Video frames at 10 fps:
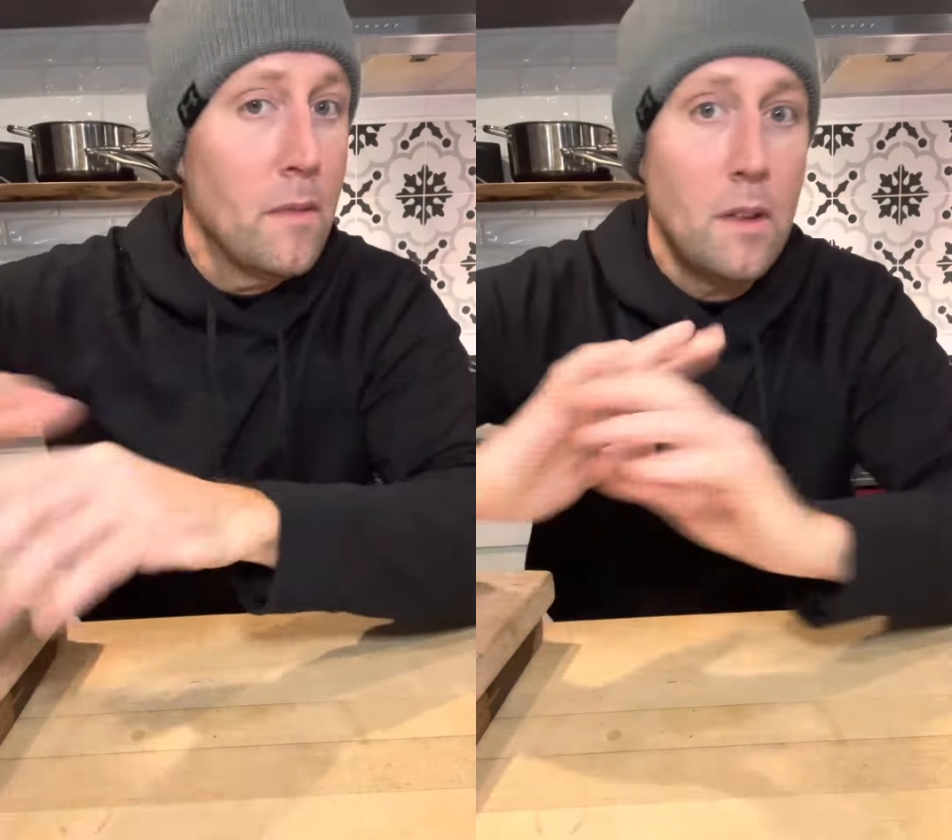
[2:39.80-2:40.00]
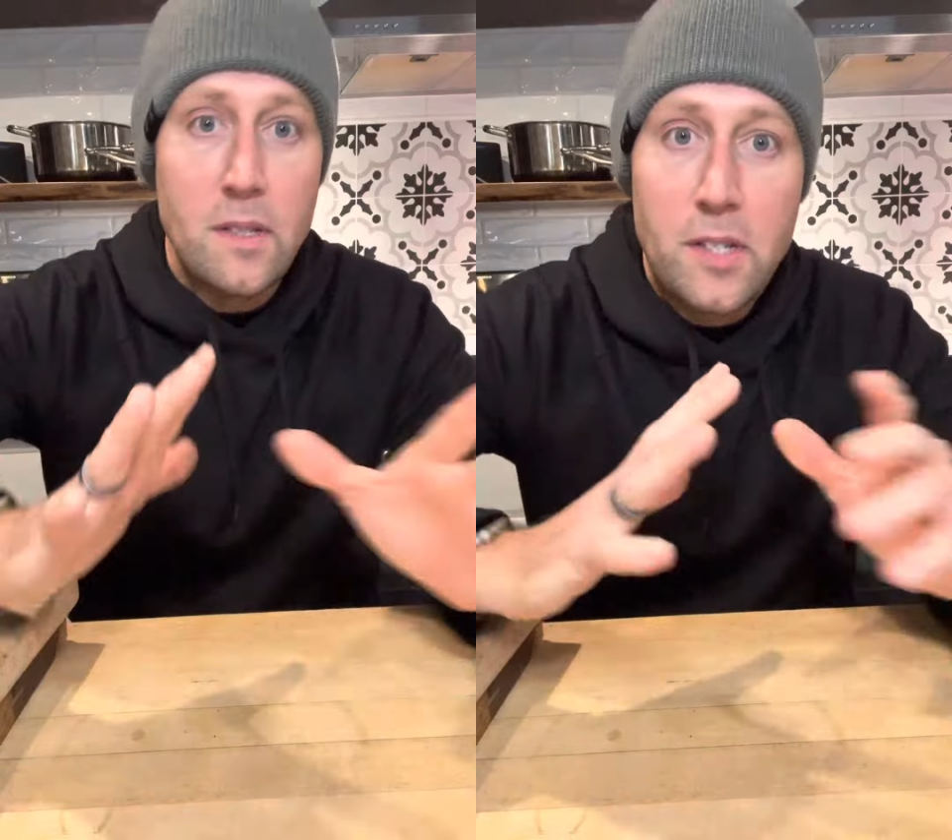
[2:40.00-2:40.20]

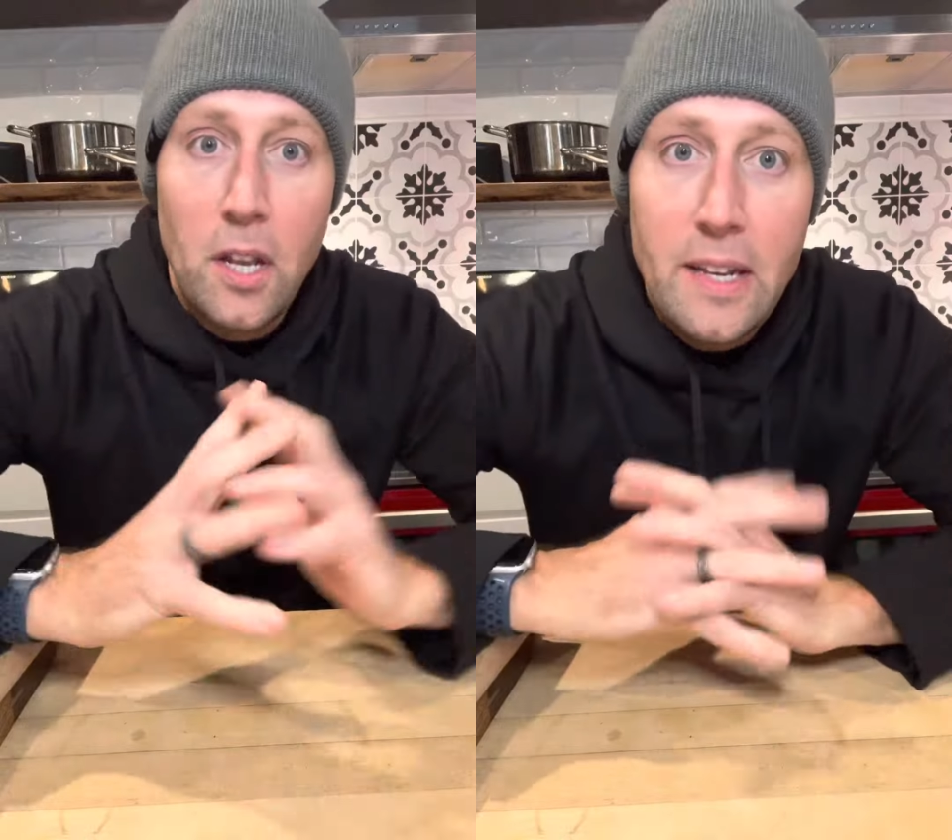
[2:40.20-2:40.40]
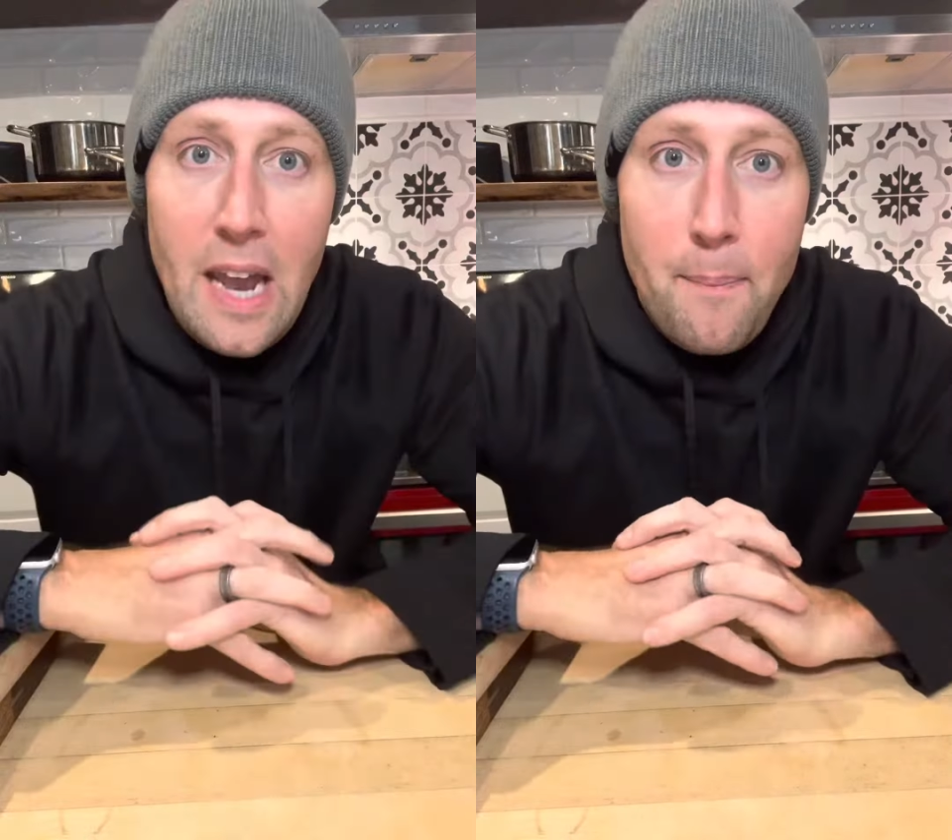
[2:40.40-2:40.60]

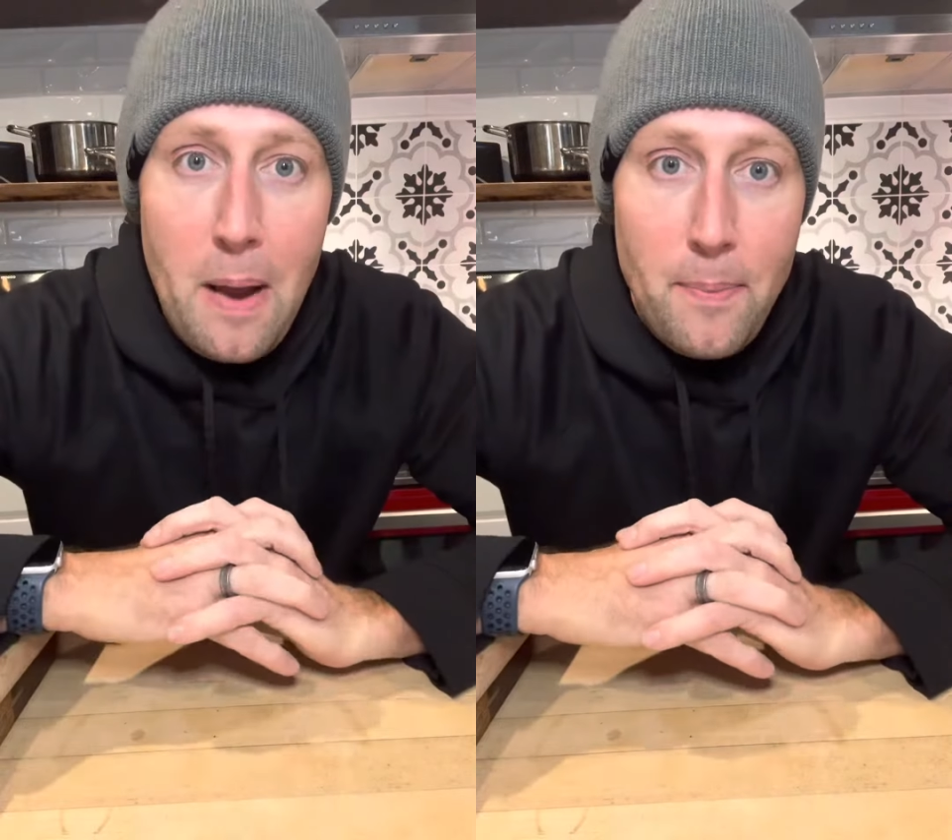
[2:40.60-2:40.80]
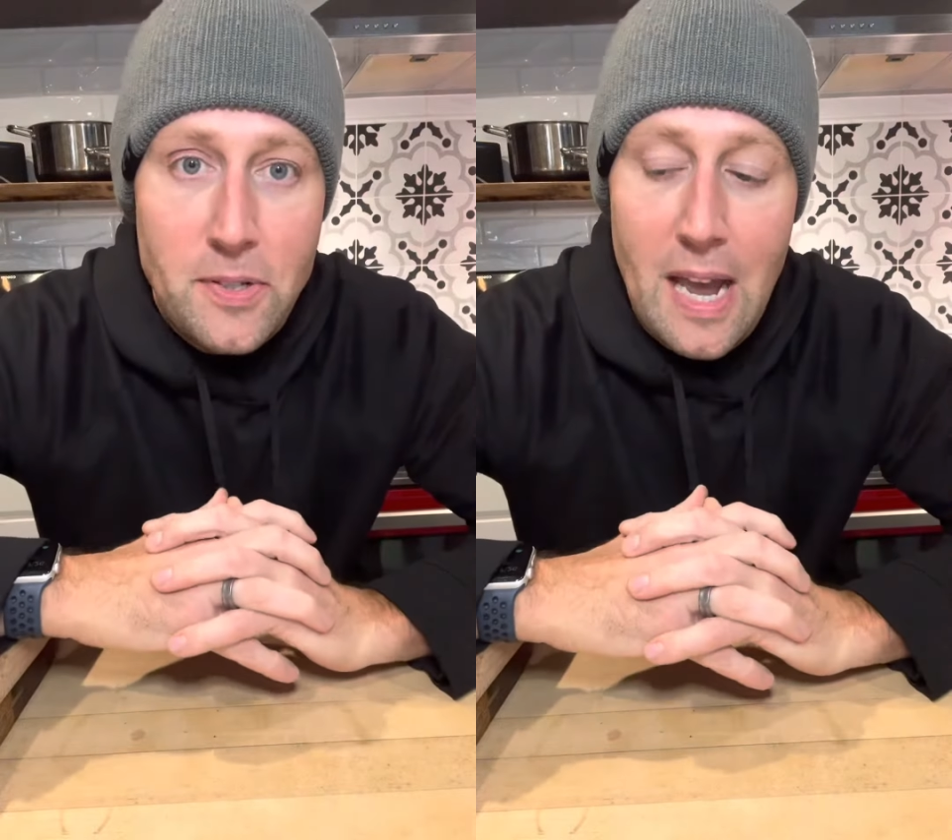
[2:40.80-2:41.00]
Still a damp
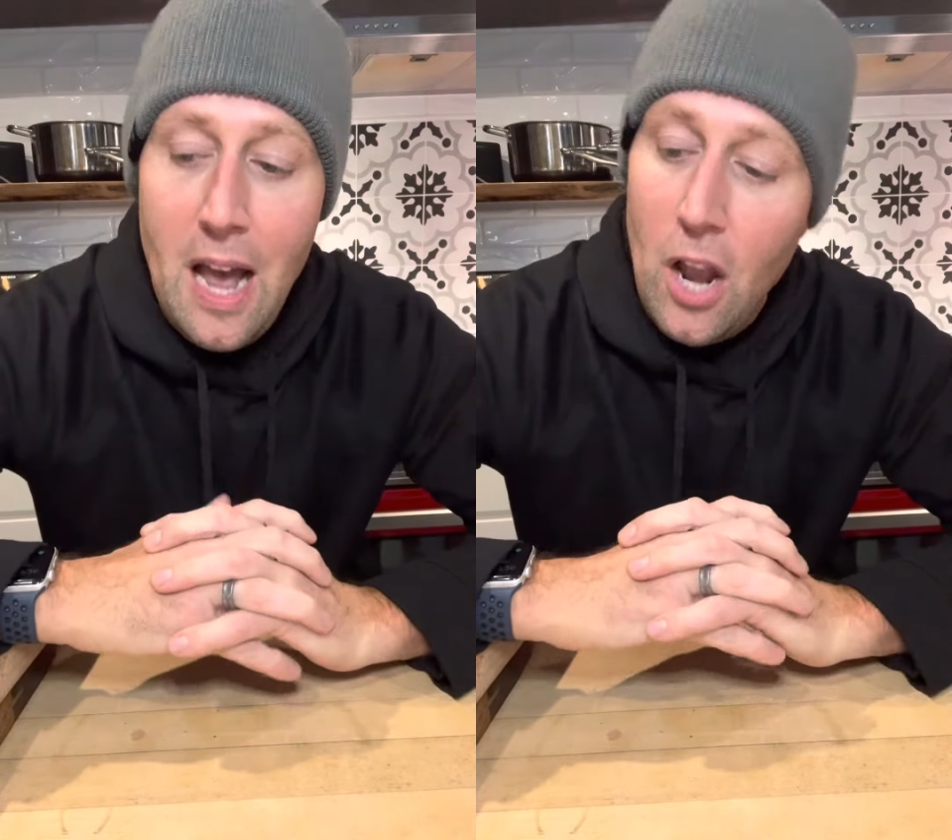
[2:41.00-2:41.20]
paper towel.